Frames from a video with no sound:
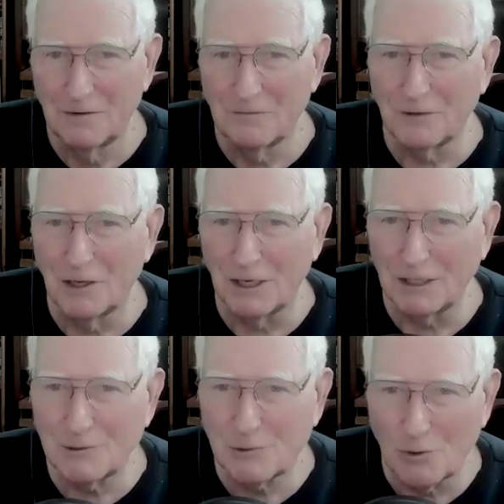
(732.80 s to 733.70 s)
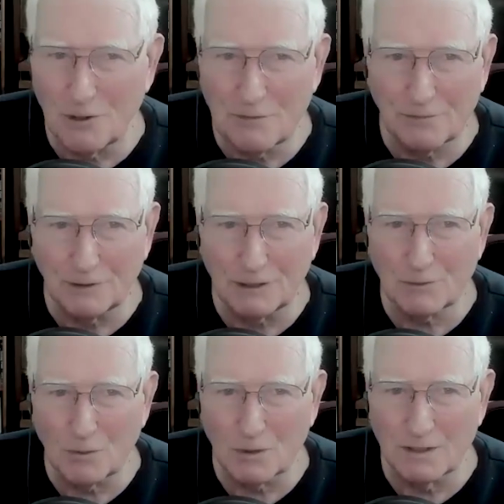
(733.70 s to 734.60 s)
flying joyfully
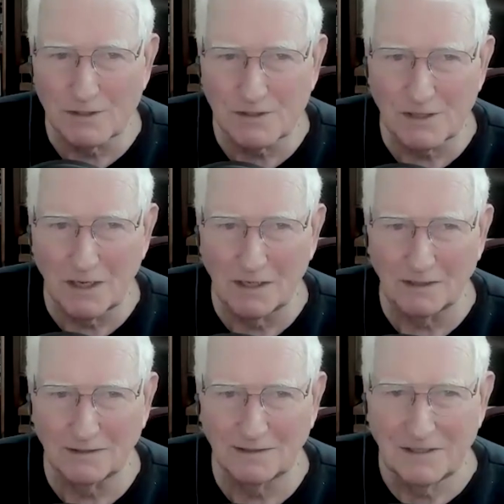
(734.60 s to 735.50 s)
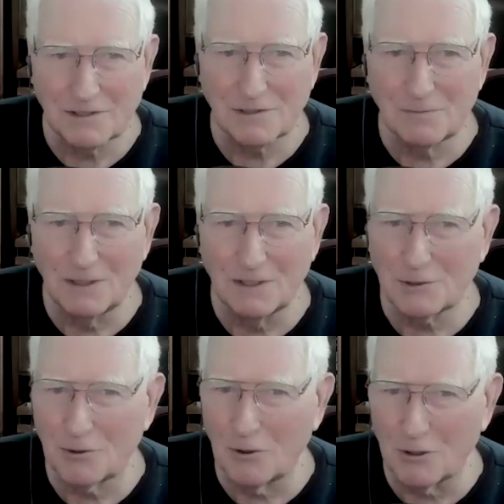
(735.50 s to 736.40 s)
toward the sun, this is when his
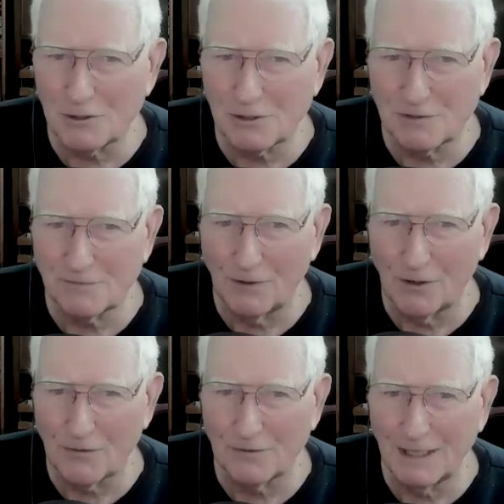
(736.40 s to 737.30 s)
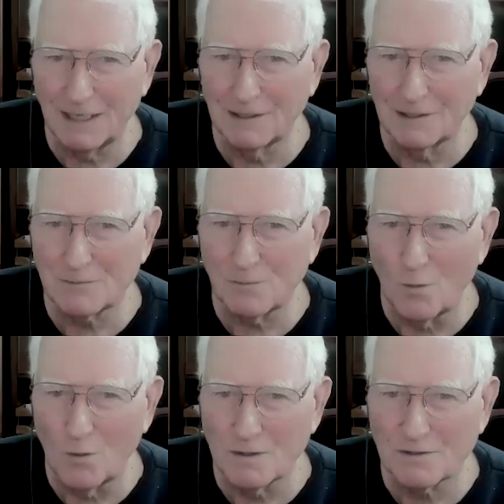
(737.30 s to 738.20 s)
cautious father Daedalus
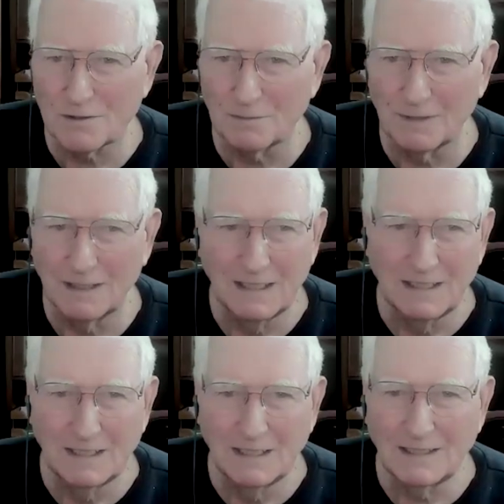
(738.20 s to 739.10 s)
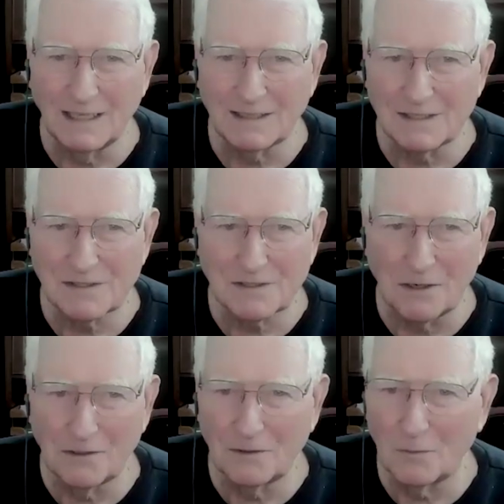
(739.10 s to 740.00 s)
warns him that the
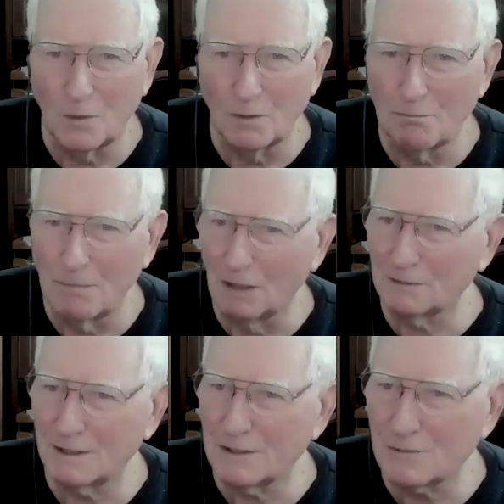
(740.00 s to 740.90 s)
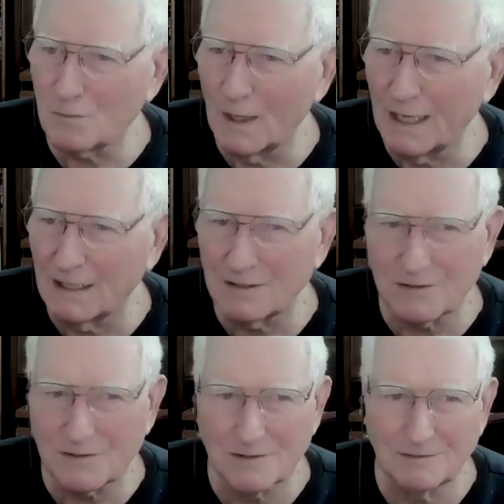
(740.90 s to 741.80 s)
sun will melt his
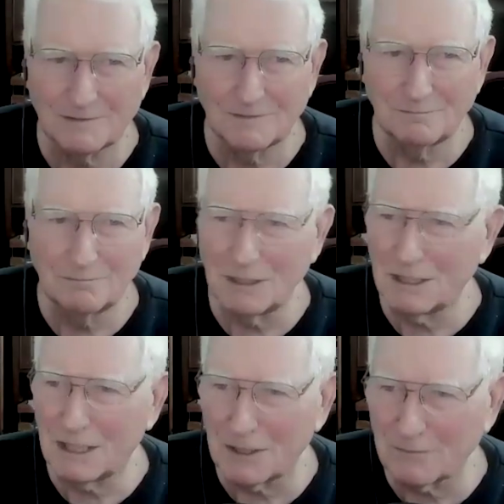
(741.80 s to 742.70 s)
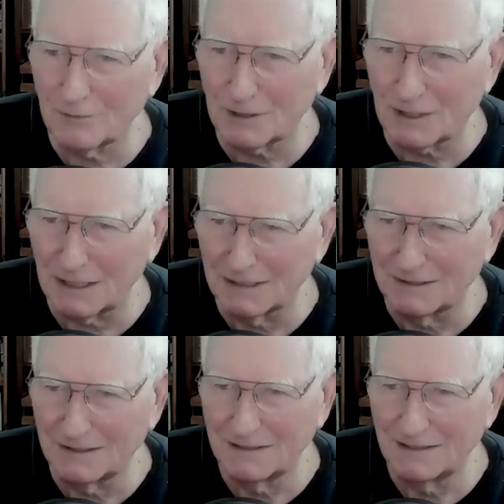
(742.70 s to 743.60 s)
wings. Be careful,
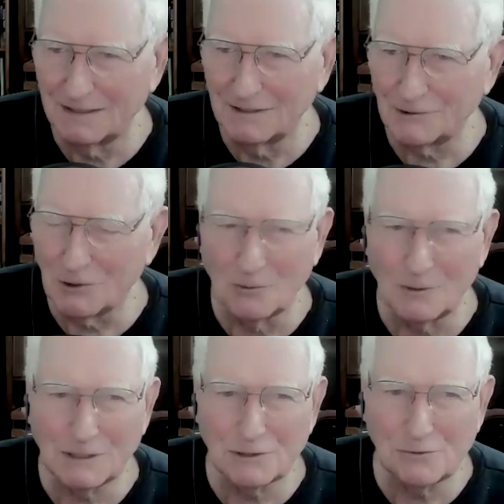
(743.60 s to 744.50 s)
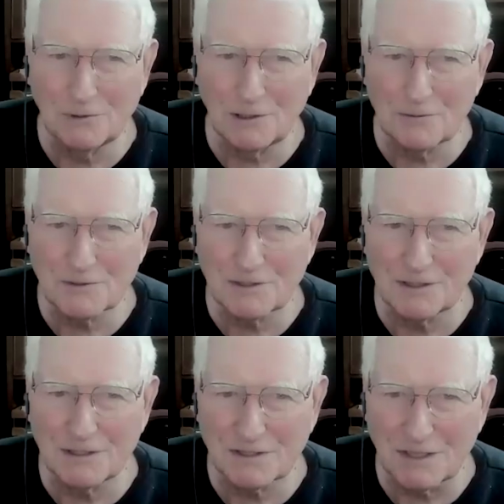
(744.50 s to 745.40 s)
kid. Don't get too close to
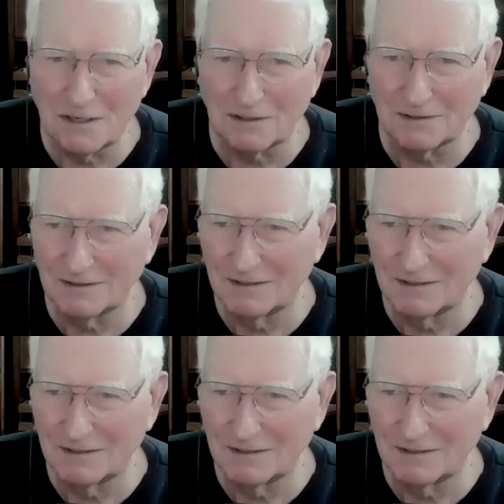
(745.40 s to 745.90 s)
the sun.